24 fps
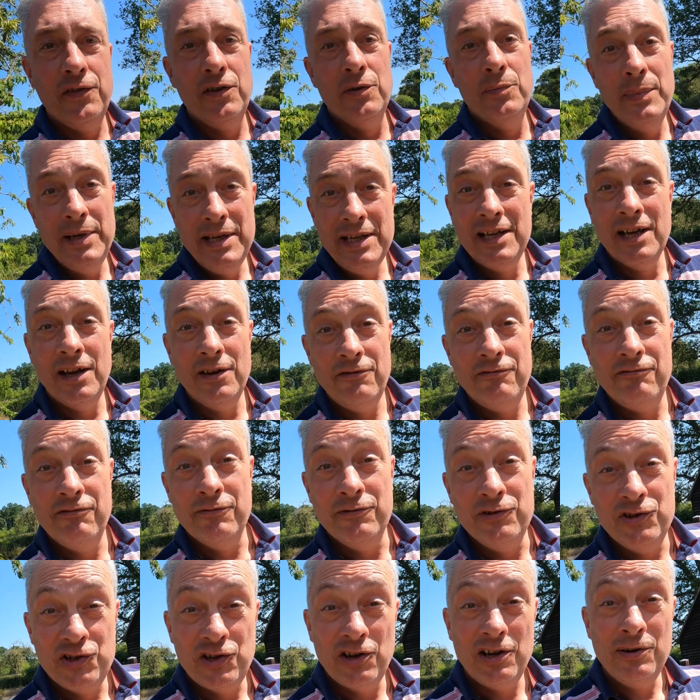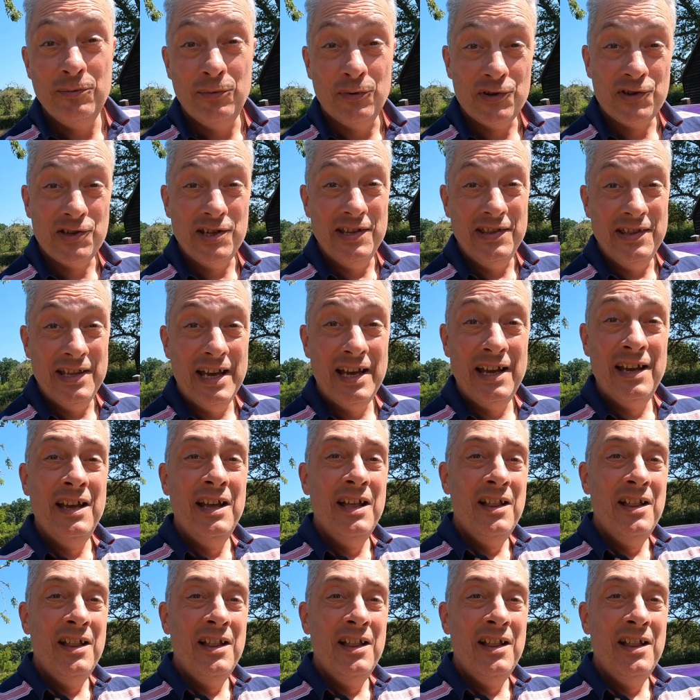than me go through and show you what's in there,